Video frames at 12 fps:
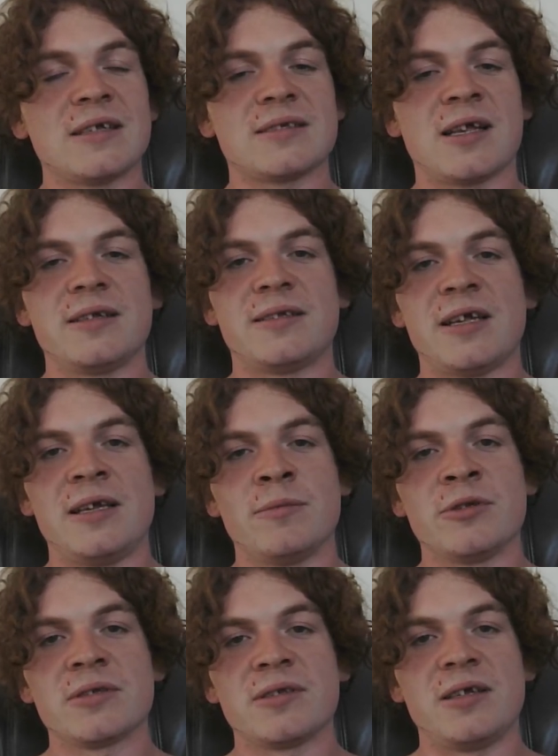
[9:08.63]
like
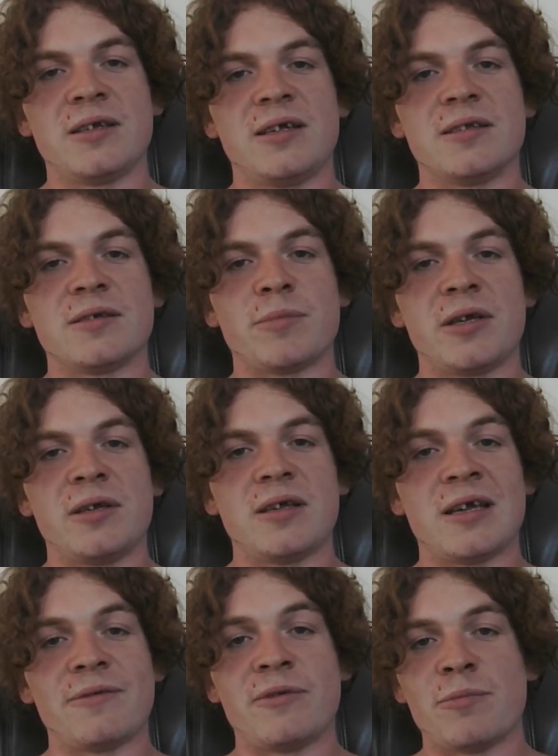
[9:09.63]
demons that you need to beat.
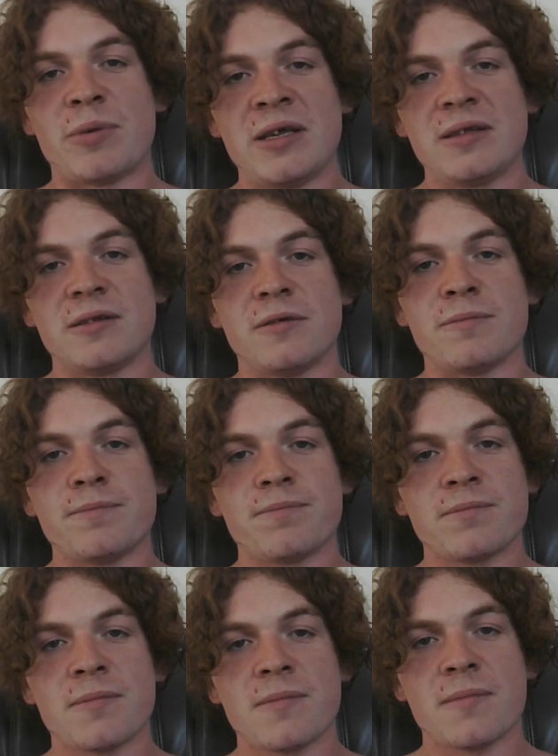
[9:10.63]
And if you beat them,
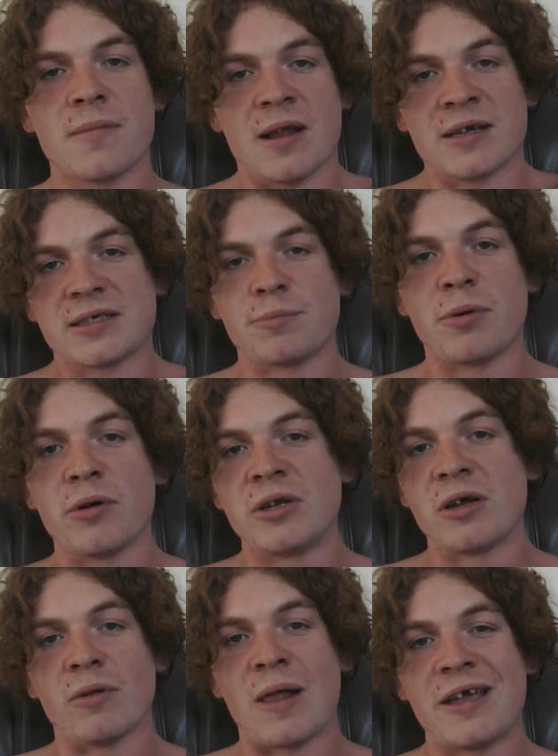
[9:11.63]
that's the point
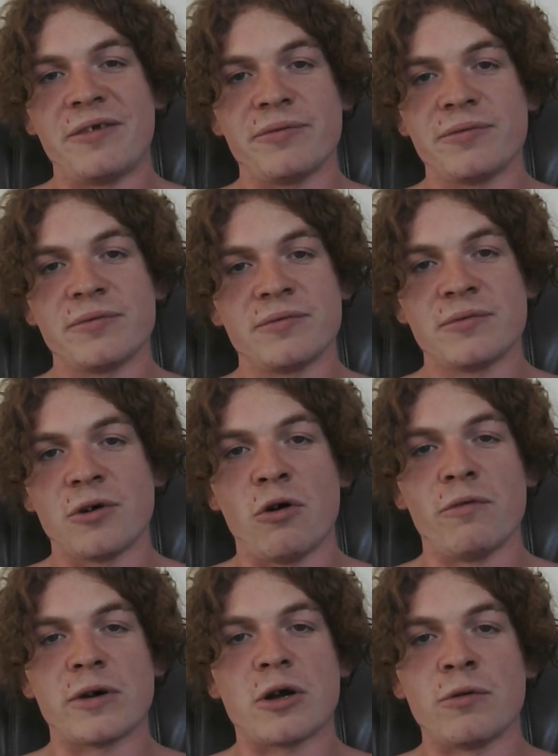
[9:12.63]
of life.
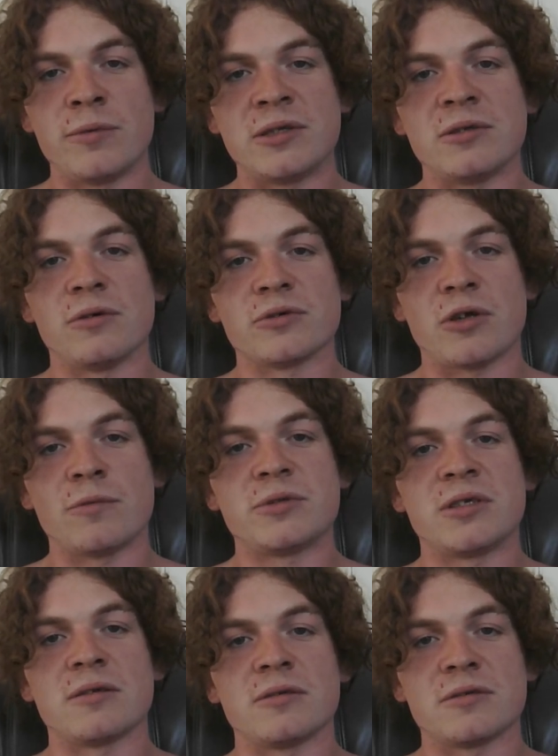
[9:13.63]
Overcoming those
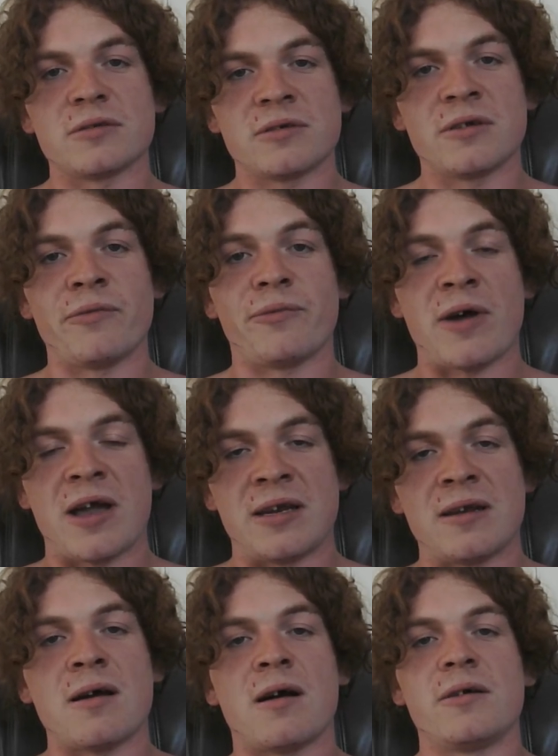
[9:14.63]
obstacles and
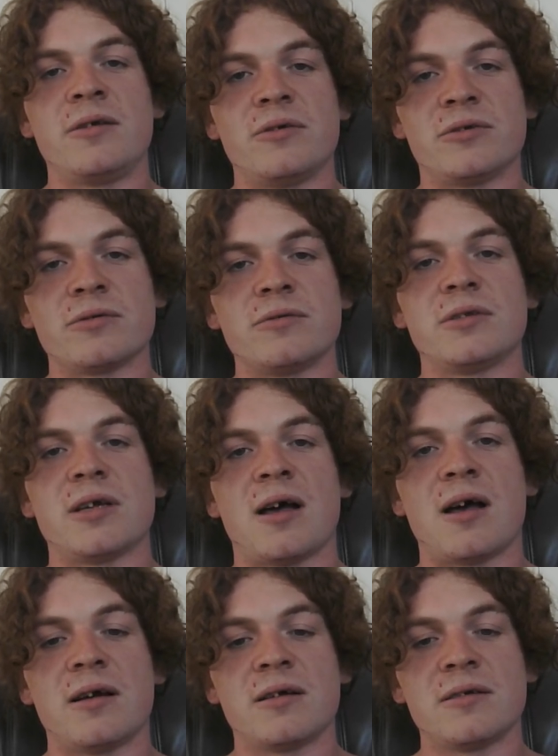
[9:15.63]
finding out who you truly
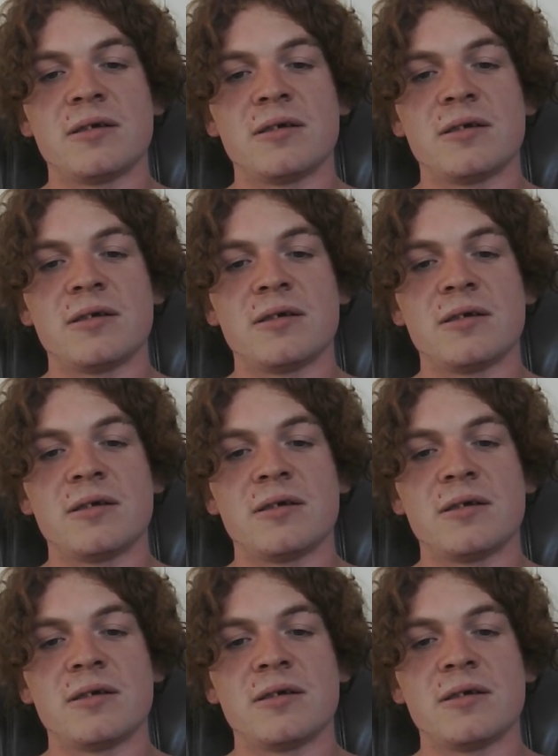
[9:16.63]
are.